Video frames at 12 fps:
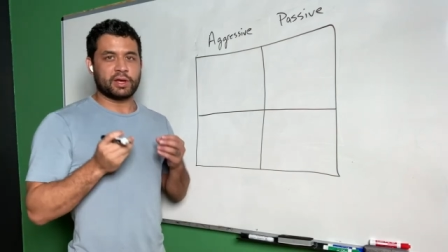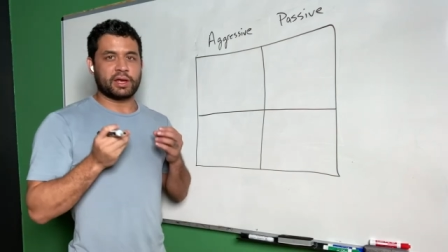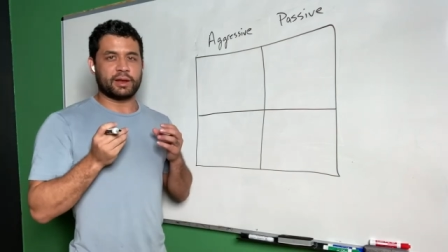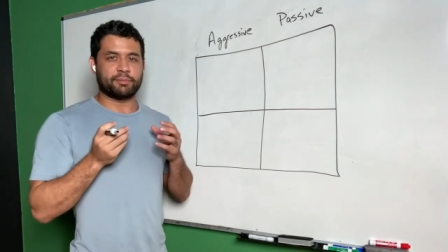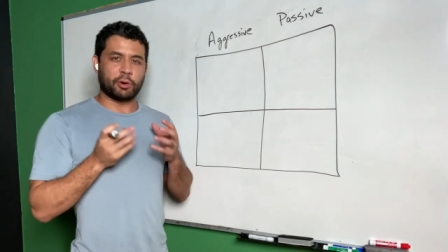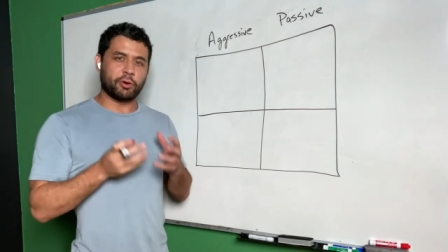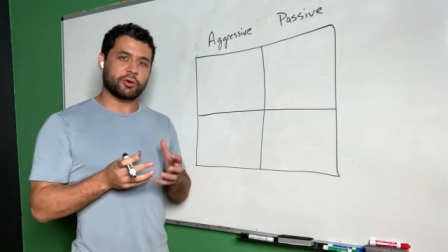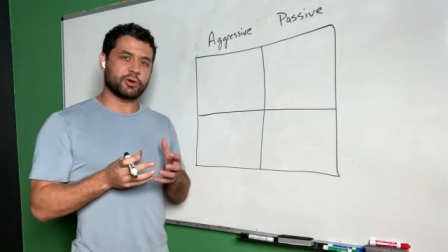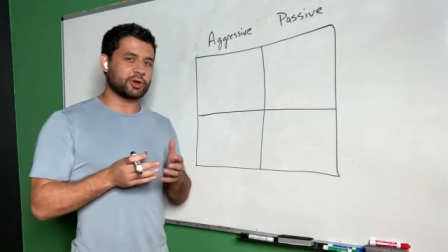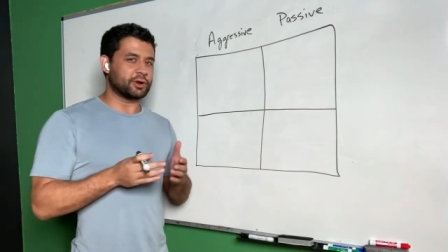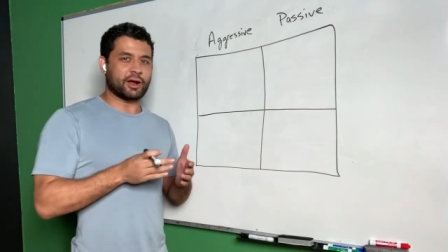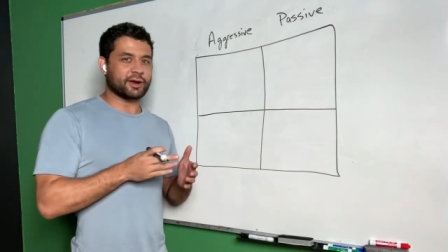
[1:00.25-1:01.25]
In poker,
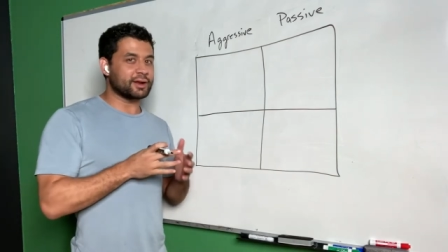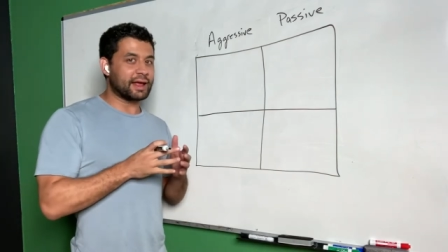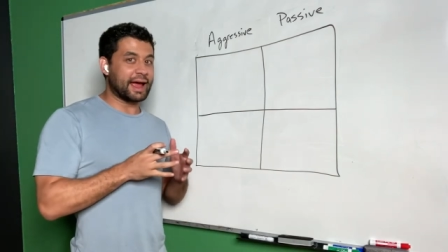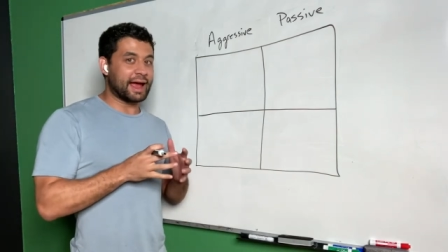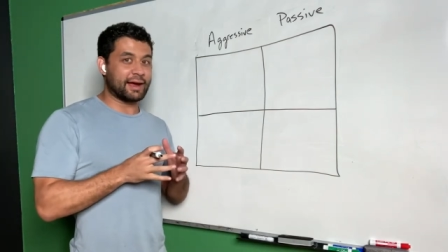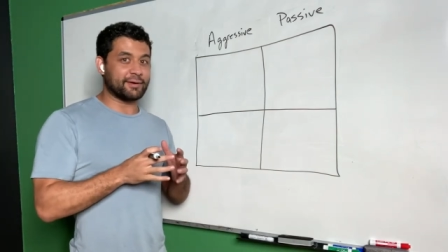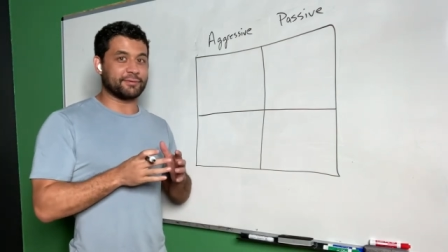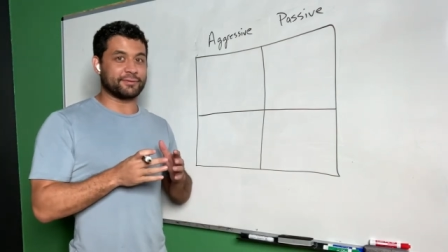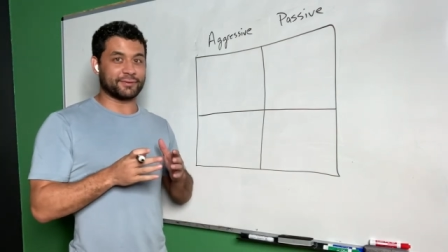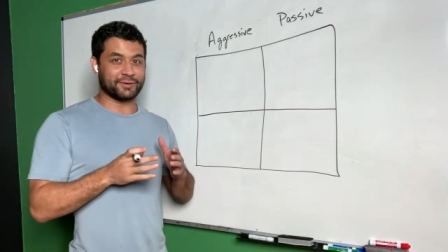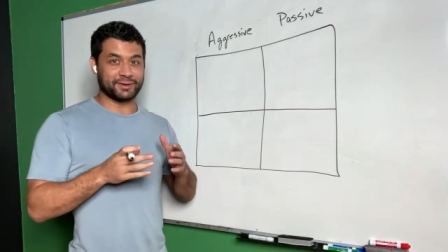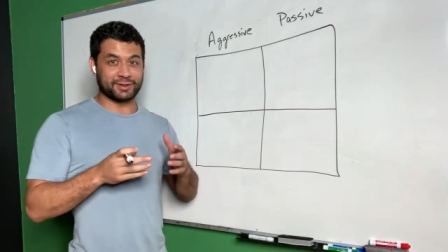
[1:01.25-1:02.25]
you're not going to have
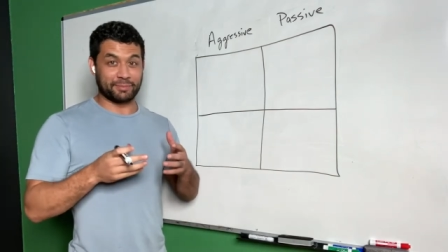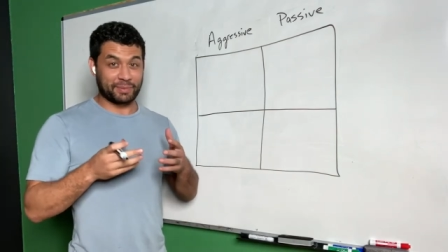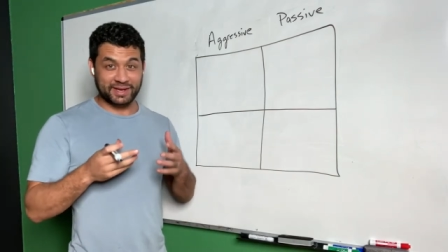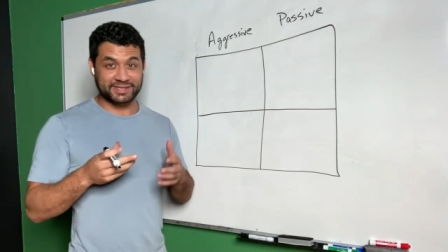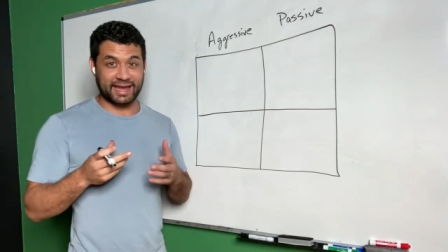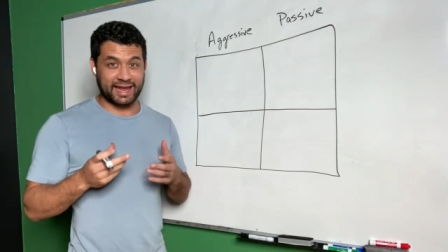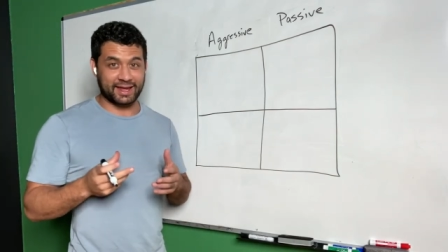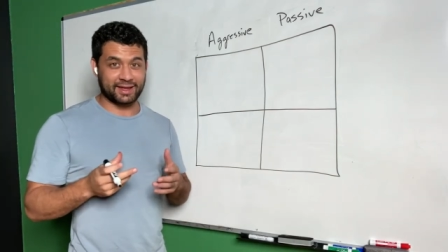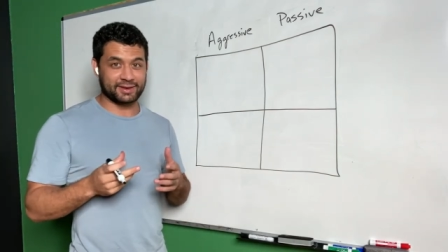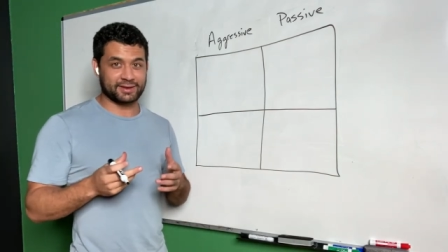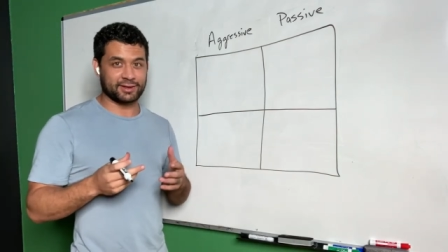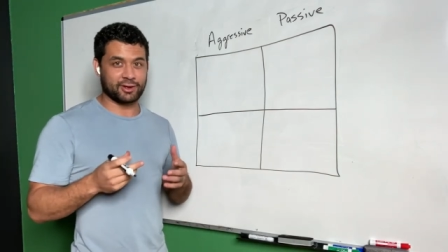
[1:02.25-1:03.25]
the best
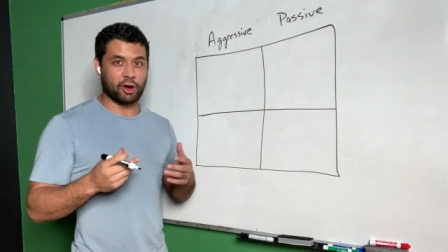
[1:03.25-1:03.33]
hand